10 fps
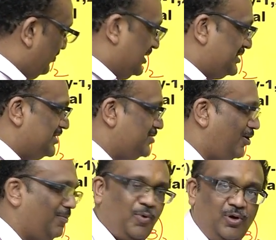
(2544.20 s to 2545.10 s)
This is not
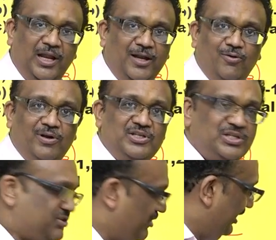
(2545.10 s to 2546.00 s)
a bond line notation,
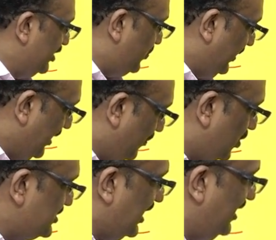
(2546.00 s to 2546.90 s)
strictly speaking,
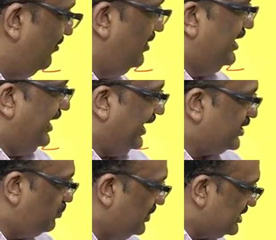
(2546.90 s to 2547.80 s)
because I have
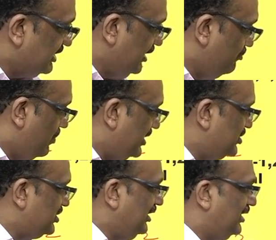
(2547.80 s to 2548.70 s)
explicitly
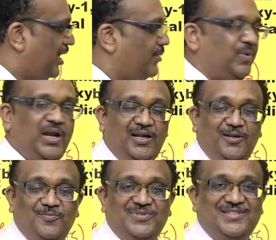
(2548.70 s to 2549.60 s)
mentioned carbon
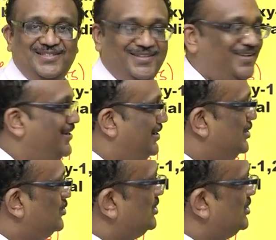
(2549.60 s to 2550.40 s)
atoms. So